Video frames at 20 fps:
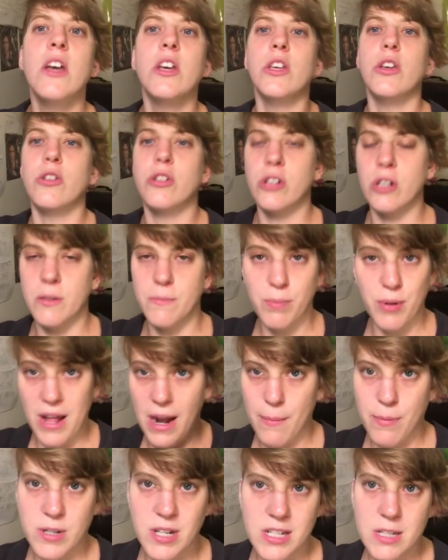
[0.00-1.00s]
You should plan
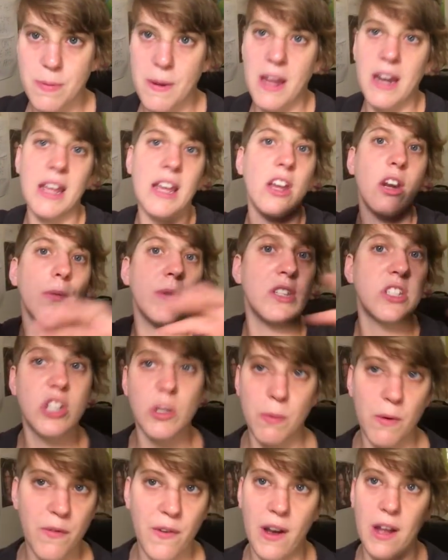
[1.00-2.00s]
on participating. It'll be
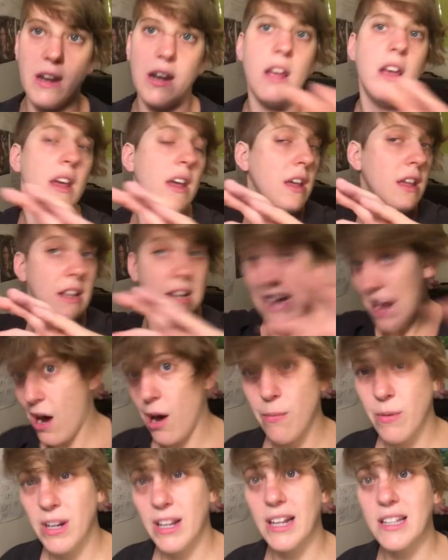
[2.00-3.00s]
super fun. Now
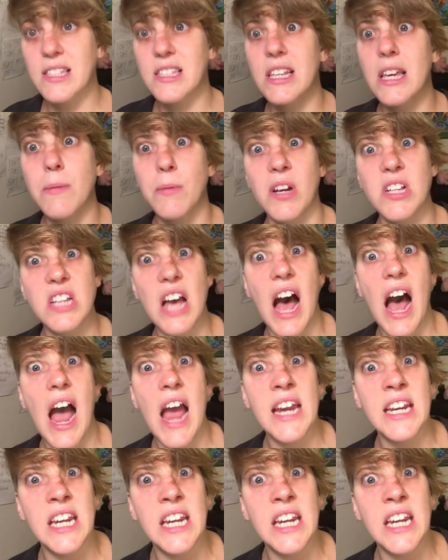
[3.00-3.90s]
I'm going to get sleep because I